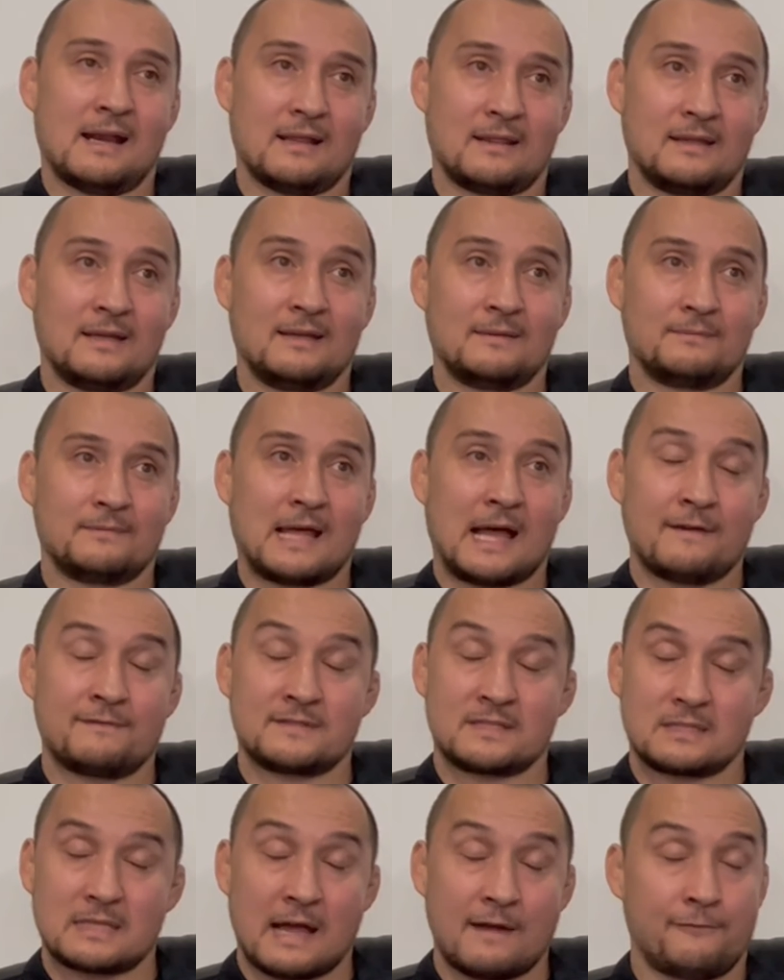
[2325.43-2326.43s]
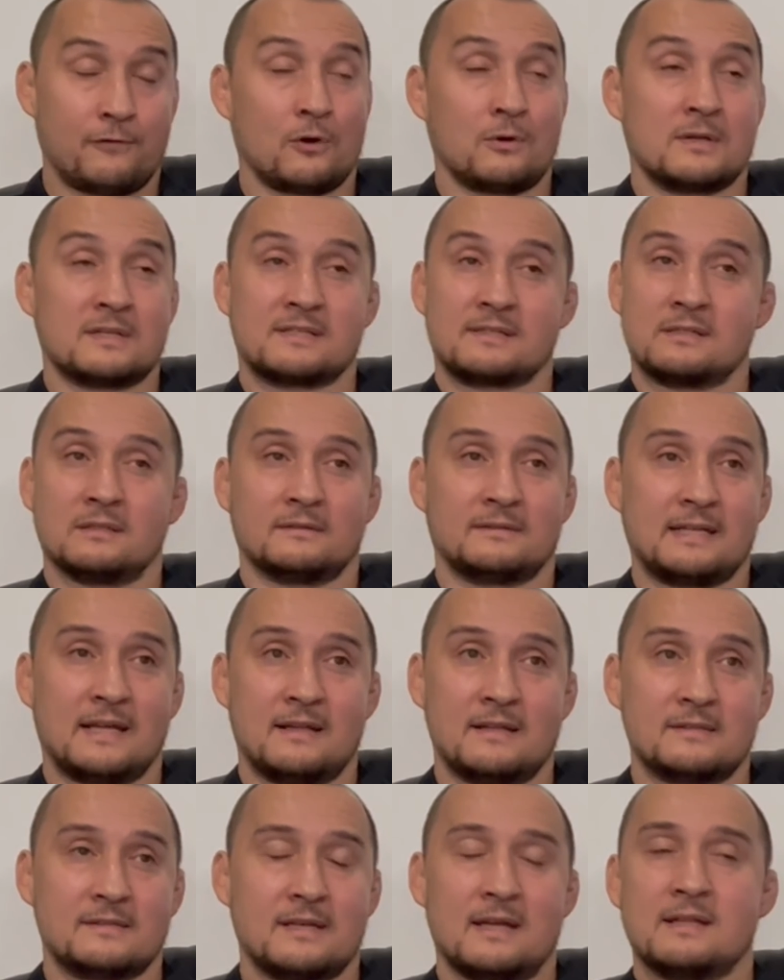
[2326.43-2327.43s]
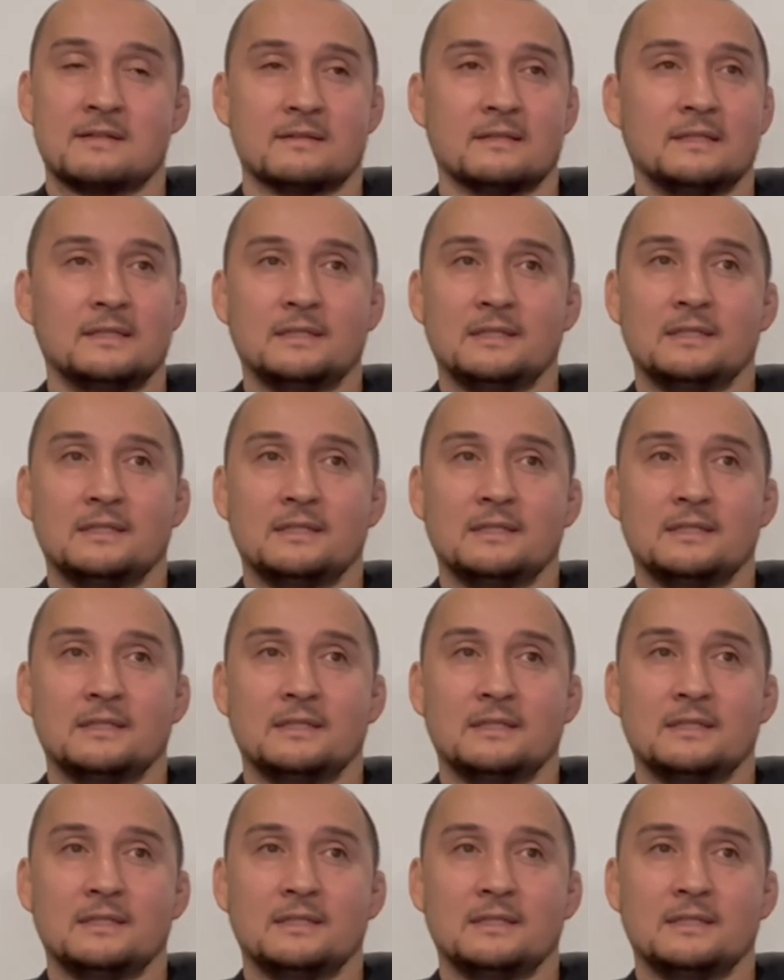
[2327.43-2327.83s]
I think I've heard it's still 10 and 10.